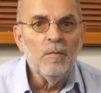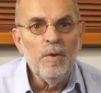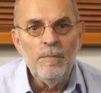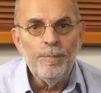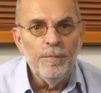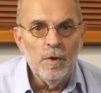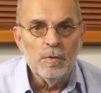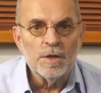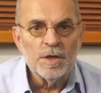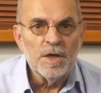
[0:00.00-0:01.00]
the Wim
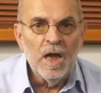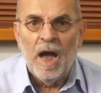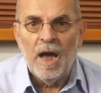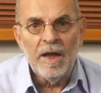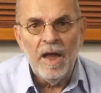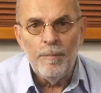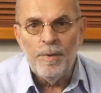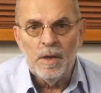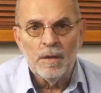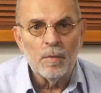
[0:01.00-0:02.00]
users are
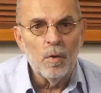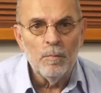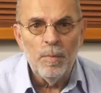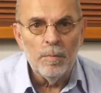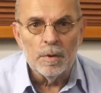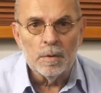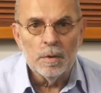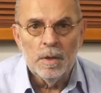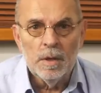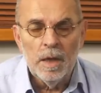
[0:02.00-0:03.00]
happy in their own bubble,
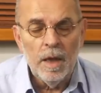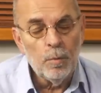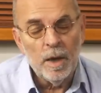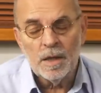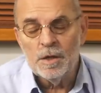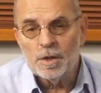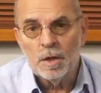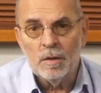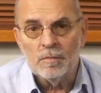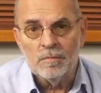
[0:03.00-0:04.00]
and rightly
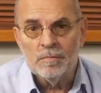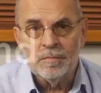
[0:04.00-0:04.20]
so.